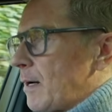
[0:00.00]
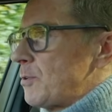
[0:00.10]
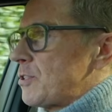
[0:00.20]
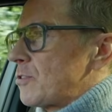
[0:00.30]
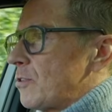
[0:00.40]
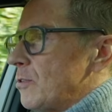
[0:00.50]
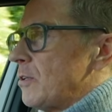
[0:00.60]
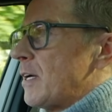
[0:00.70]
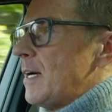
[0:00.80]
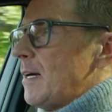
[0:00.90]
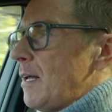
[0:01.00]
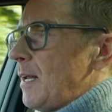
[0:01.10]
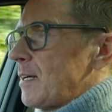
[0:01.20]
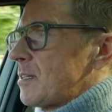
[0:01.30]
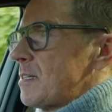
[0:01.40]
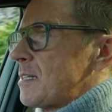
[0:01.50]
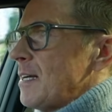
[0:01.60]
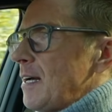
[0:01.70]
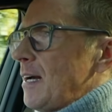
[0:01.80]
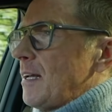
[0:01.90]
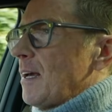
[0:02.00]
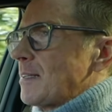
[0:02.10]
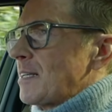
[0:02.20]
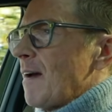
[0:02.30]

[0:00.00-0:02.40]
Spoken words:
which is called a Lexus NX